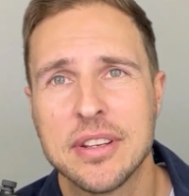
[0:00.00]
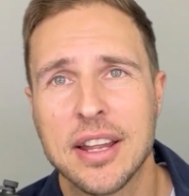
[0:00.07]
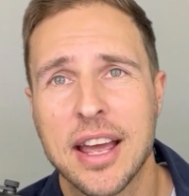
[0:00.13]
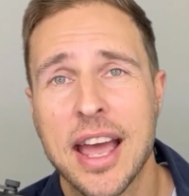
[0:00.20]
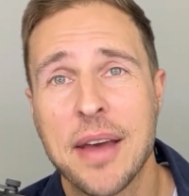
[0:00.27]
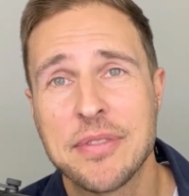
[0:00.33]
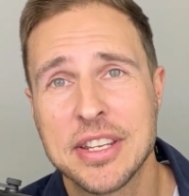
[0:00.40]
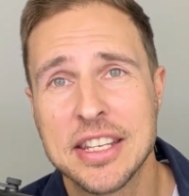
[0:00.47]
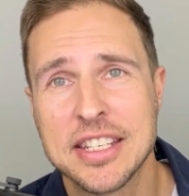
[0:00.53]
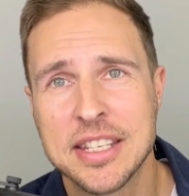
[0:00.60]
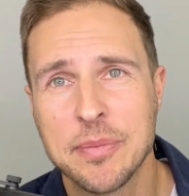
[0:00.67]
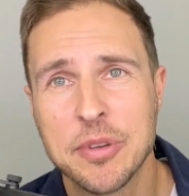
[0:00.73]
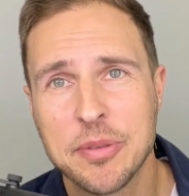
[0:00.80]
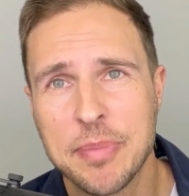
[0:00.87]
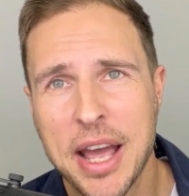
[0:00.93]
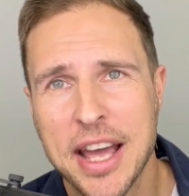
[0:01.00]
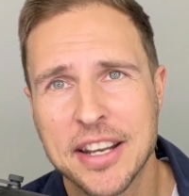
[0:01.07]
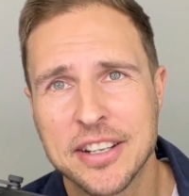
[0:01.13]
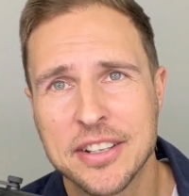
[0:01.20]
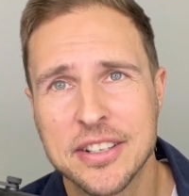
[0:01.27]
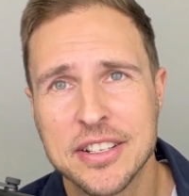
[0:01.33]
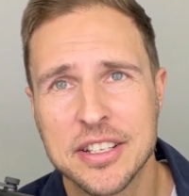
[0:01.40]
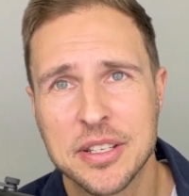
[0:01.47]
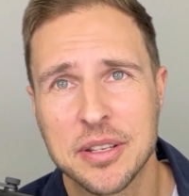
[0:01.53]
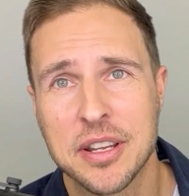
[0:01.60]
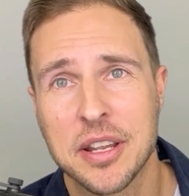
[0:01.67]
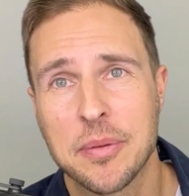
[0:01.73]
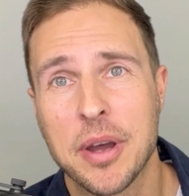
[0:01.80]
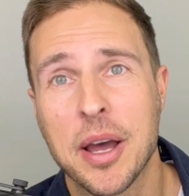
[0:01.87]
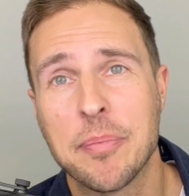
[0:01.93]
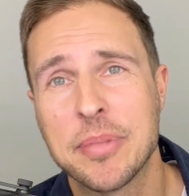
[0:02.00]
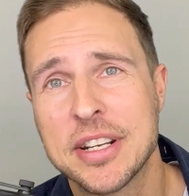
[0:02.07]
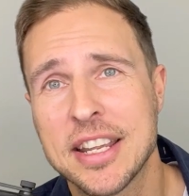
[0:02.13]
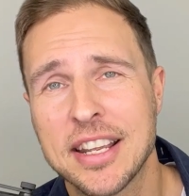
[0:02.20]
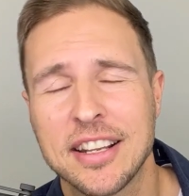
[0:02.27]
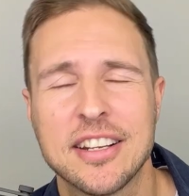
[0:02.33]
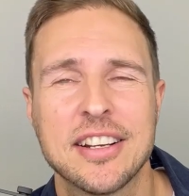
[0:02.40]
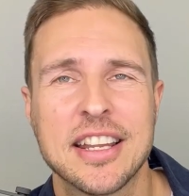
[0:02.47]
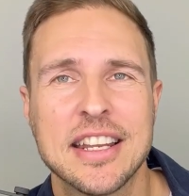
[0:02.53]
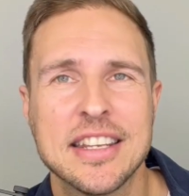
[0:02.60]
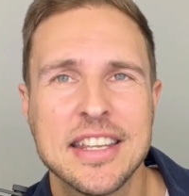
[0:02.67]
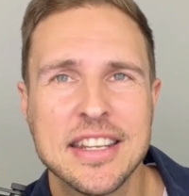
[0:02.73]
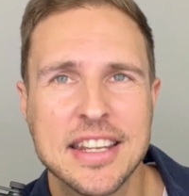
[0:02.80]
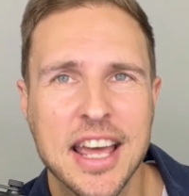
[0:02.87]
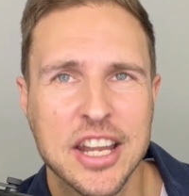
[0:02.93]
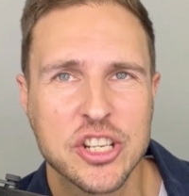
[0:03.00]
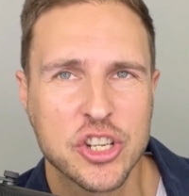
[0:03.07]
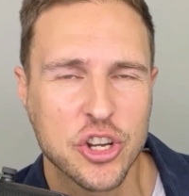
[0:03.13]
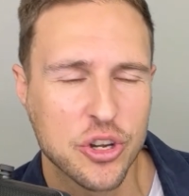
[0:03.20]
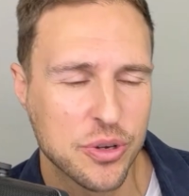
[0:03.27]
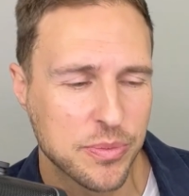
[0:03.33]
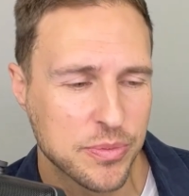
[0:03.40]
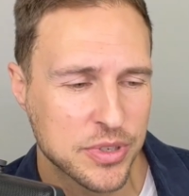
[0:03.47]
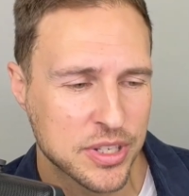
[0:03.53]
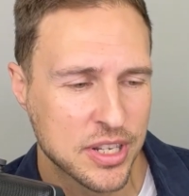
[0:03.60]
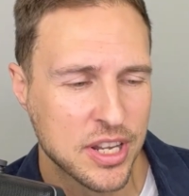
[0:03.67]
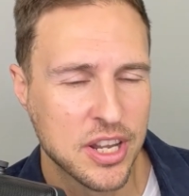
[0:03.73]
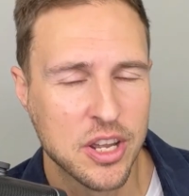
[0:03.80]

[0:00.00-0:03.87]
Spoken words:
I have seen similar patterns, particularly in detached homes,